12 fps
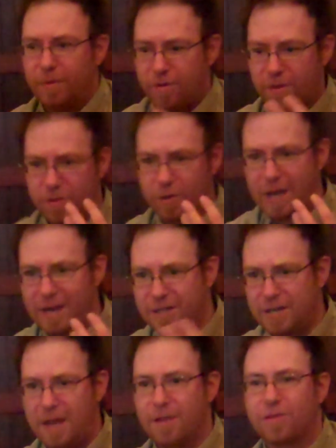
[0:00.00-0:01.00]
Since you can't
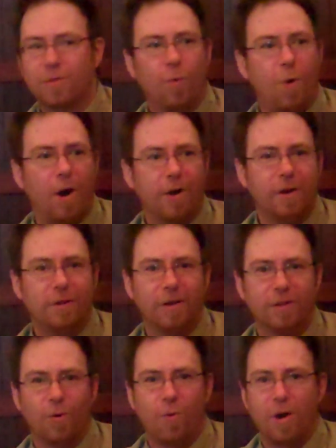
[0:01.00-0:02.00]
taste the water,
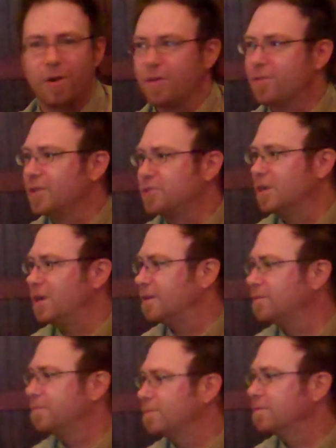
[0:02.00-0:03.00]
and the water is such a
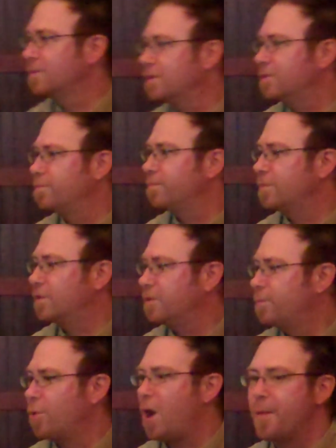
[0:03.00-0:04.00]

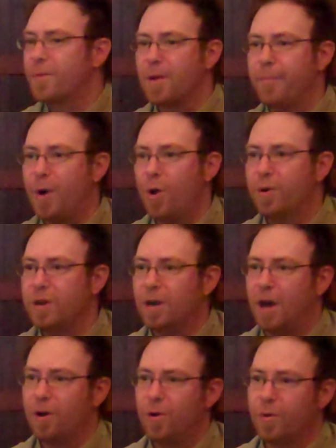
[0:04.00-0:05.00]
prime component,
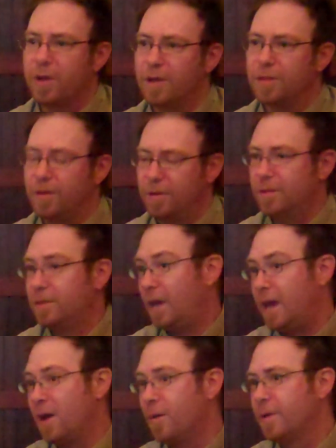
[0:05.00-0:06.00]
not only in
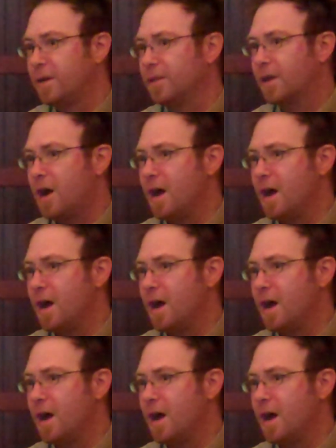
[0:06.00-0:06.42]
the ale but in the